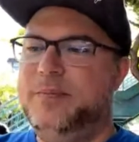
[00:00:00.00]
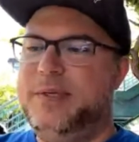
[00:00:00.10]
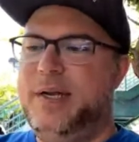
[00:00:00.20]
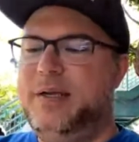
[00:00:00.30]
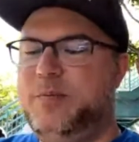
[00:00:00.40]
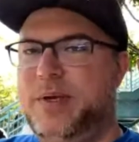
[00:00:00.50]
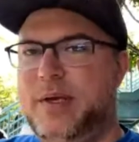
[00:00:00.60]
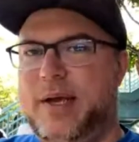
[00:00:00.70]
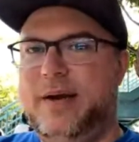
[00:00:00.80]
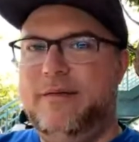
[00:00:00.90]
Today's been
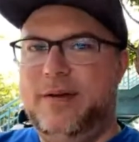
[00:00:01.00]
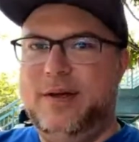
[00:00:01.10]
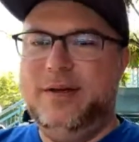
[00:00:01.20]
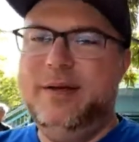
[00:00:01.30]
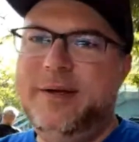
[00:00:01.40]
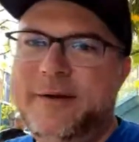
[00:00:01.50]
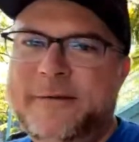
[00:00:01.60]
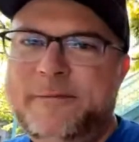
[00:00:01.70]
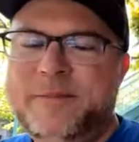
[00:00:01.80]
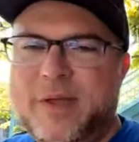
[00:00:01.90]
kind of a
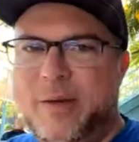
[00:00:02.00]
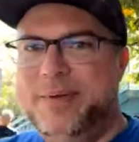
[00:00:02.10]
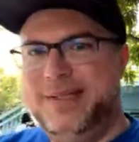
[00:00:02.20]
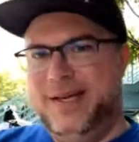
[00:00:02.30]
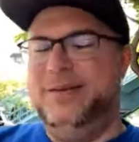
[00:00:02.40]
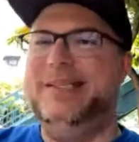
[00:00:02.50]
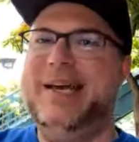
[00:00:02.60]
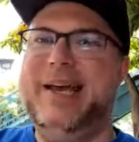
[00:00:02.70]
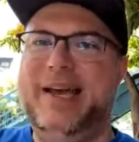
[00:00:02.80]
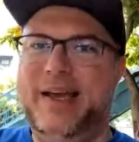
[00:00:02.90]
up and down
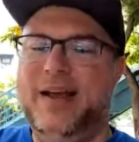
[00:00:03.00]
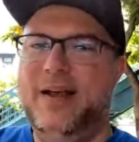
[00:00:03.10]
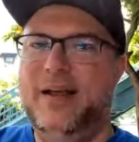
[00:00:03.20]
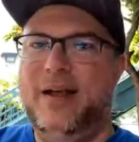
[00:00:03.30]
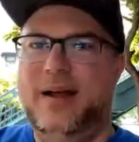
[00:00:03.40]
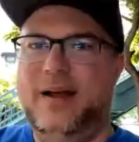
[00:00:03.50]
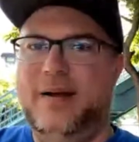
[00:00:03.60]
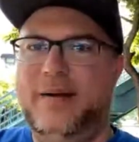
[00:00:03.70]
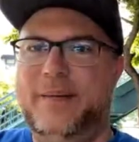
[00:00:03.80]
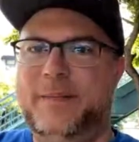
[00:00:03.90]
day.
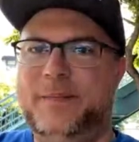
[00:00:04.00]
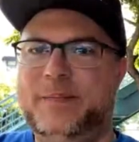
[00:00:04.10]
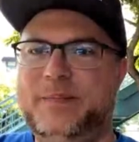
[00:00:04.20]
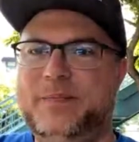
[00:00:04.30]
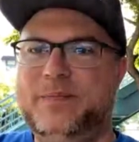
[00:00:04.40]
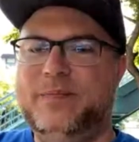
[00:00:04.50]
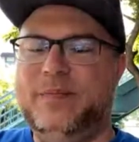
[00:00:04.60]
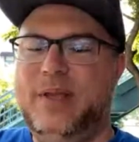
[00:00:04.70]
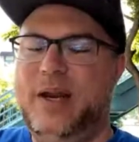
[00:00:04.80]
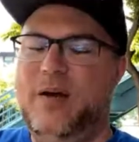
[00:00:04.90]
Um,
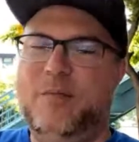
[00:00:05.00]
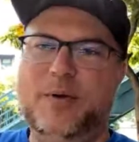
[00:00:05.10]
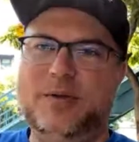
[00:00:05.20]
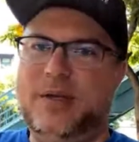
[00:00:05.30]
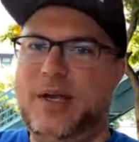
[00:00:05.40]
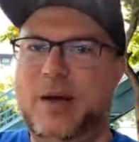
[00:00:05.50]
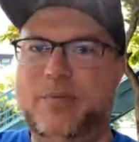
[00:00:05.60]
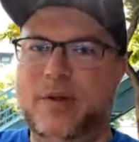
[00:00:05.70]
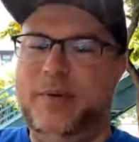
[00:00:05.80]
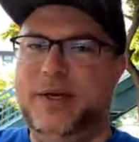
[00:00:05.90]
I've posted a
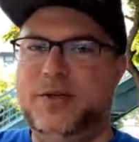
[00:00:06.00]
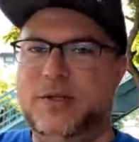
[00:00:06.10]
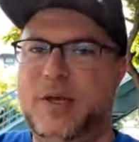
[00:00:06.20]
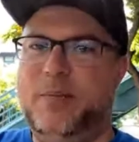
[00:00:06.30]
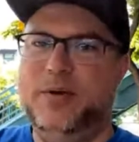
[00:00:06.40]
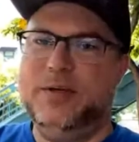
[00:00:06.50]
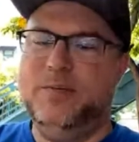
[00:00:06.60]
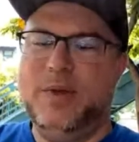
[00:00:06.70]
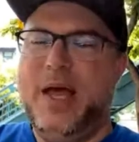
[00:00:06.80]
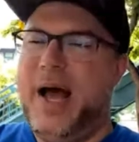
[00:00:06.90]
couple of pictures. I'll post
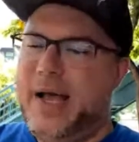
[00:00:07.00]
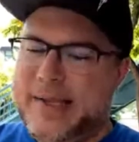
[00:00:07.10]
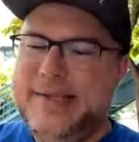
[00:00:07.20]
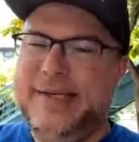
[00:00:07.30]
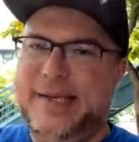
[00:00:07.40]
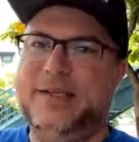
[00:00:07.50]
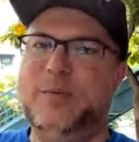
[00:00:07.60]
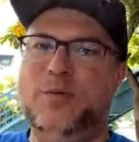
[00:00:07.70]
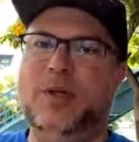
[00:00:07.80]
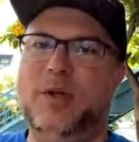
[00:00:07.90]
some. I did get
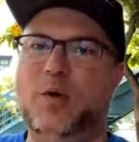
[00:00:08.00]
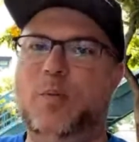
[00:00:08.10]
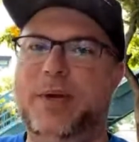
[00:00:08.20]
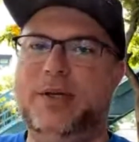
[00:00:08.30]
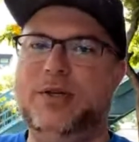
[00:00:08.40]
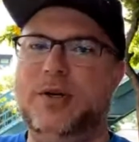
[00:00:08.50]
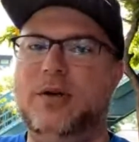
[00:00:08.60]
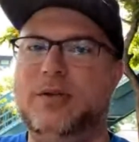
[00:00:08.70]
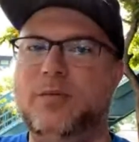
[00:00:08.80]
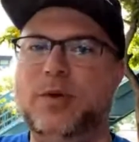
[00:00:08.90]
some really cool pictures
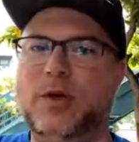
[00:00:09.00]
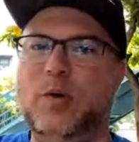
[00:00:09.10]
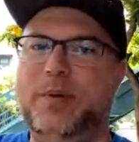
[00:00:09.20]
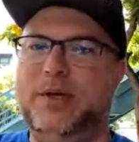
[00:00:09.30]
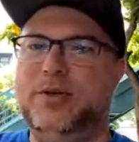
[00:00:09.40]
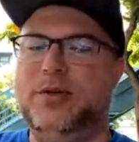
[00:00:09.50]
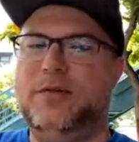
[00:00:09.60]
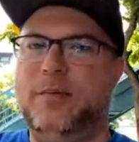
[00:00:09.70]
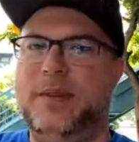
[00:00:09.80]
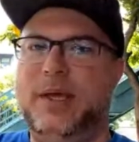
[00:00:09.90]
from
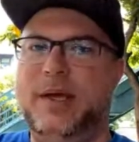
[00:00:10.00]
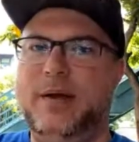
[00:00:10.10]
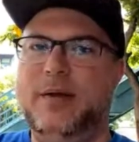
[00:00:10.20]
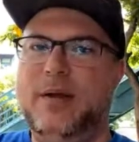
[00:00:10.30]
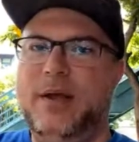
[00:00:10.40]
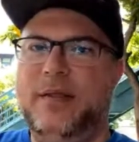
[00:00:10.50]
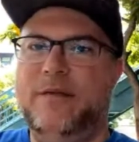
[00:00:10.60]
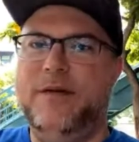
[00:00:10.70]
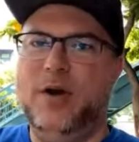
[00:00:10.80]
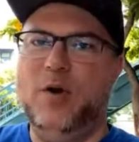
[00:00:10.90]
the
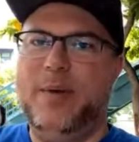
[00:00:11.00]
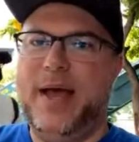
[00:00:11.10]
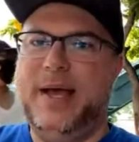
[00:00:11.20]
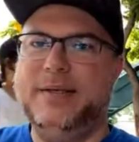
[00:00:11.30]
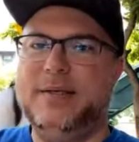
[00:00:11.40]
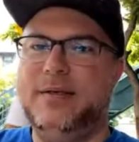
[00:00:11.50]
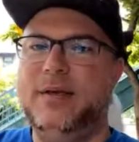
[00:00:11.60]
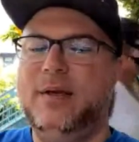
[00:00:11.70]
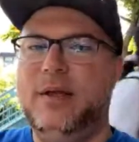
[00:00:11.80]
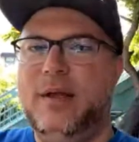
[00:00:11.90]
Photo Pass
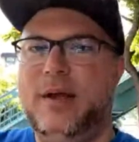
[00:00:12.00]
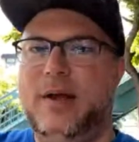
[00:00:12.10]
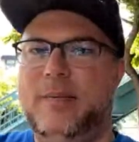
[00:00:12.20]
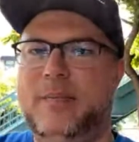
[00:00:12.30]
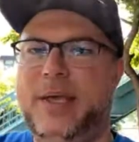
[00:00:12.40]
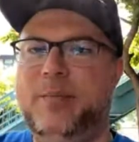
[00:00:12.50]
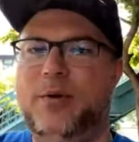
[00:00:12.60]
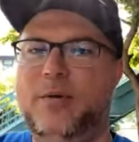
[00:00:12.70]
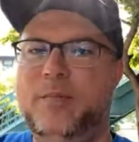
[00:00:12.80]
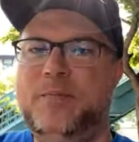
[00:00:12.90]

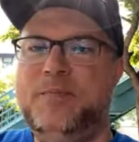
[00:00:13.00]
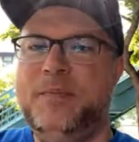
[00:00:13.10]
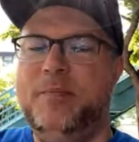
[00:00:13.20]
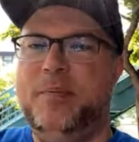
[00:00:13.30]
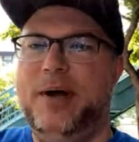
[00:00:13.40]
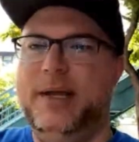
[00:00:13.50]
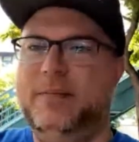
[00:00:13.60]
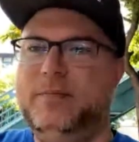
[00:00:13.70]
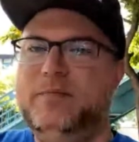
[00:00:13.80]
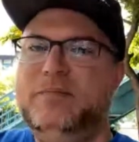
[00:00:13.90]
people, but
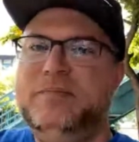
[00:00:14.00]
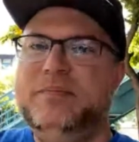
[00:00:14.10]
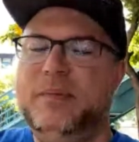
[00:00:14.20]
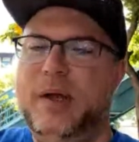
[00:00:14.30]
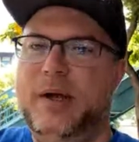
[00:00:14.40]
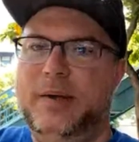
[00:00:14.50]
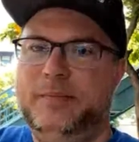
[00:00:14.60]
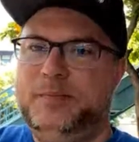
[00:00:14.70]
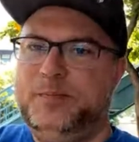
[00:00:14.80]
um,